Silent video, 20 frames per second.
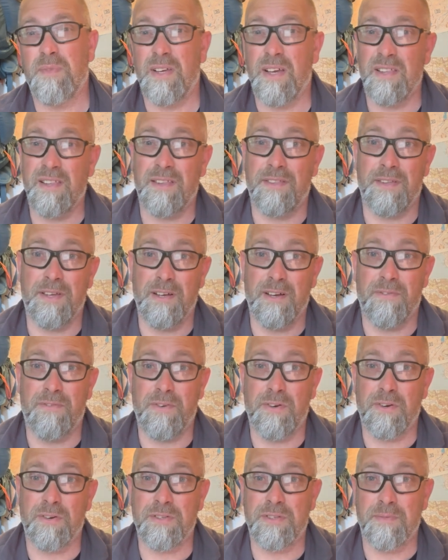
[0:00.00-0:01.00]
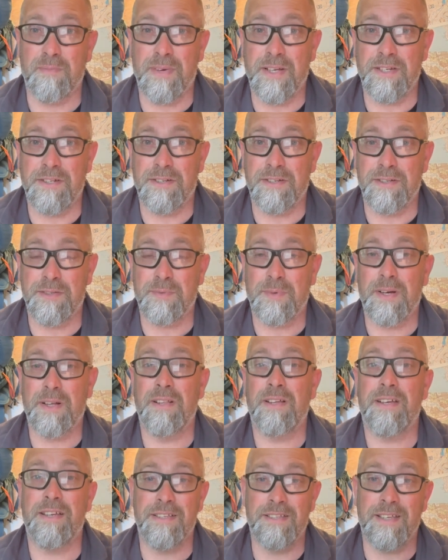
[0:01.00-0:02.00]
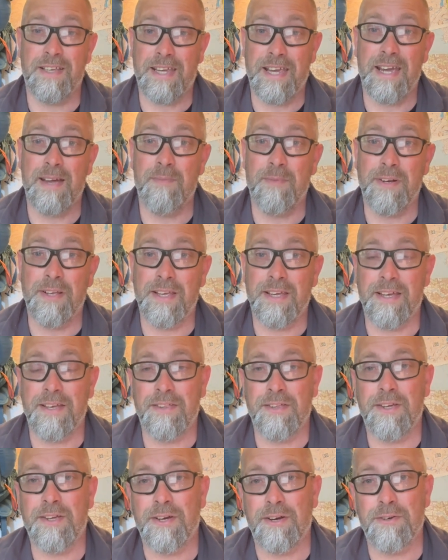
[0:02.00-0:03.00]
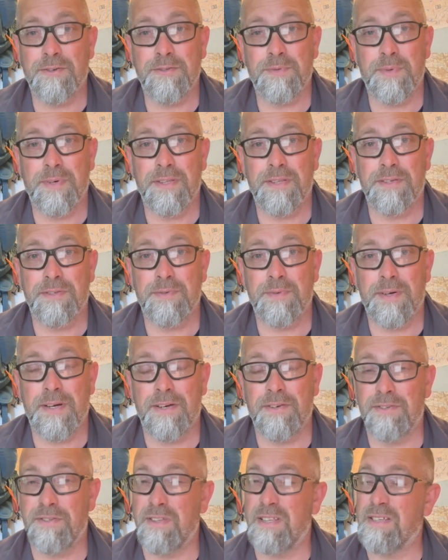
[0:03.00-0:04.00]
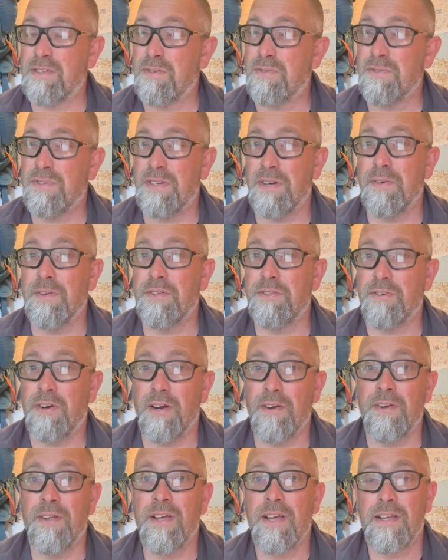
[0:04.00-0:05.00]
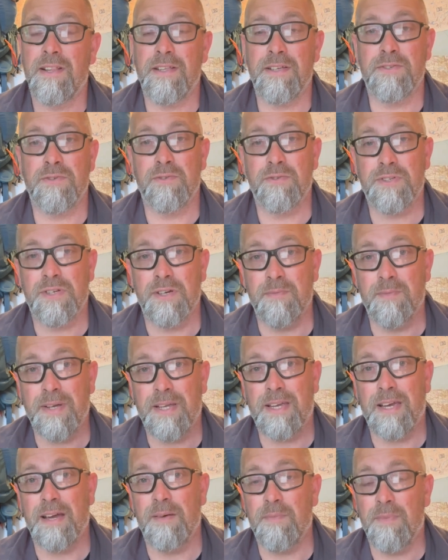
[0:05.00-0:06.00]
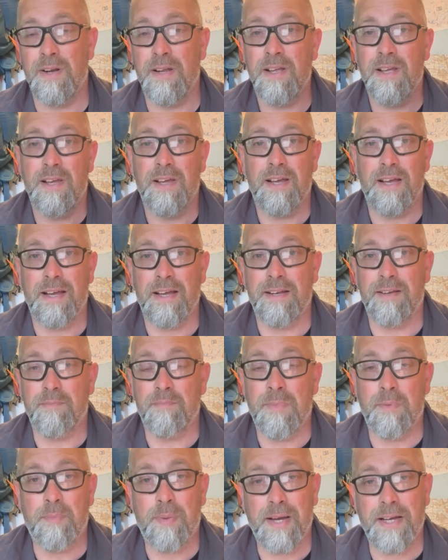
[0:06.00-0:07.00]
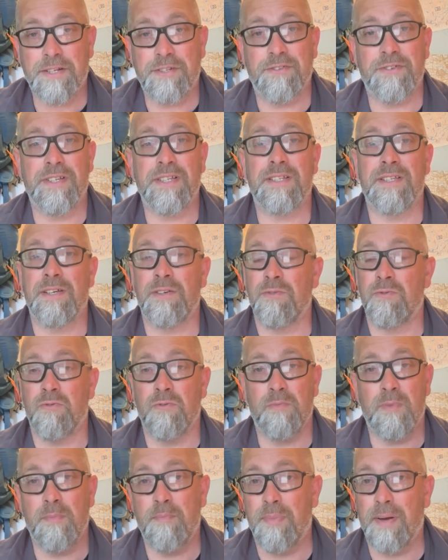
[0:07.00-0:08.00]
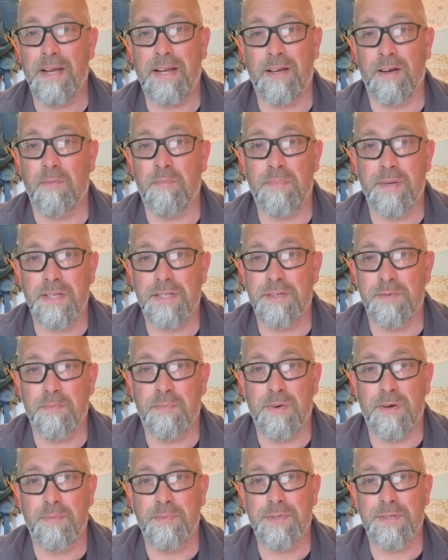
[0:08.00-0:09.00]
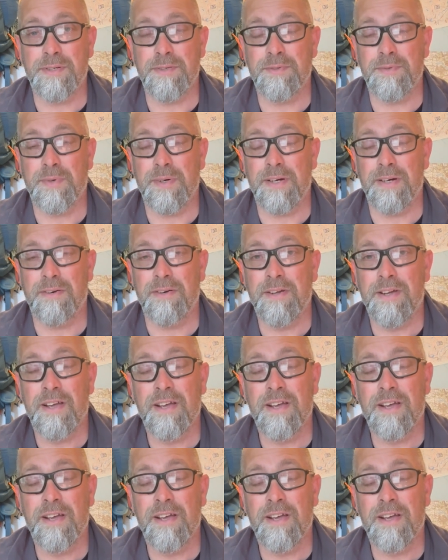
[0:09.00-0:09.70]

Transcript: The other thing I forgot to mention as well is the camera gear that goes with as well. So there's also a drone, there's also my camera and my batteries and all my backup bits and bobs as well.